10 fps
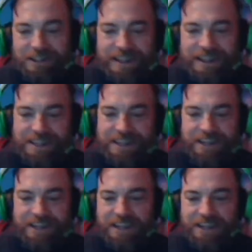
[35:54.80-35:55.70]
stage
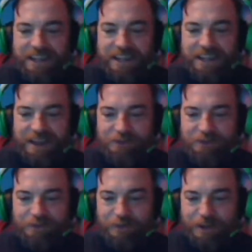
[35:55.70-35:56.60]
yet, and I'm sure,
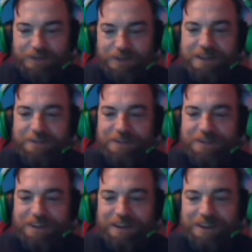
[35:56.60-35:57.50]
but
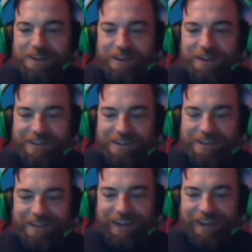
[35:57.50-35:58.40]
I
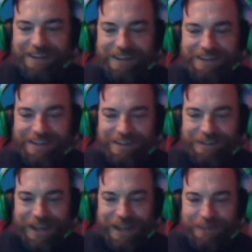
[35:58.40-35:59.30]
see it as an
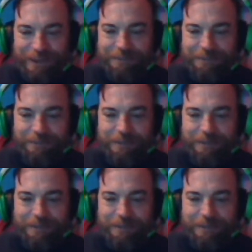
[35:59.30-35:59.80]
interesting aspect of project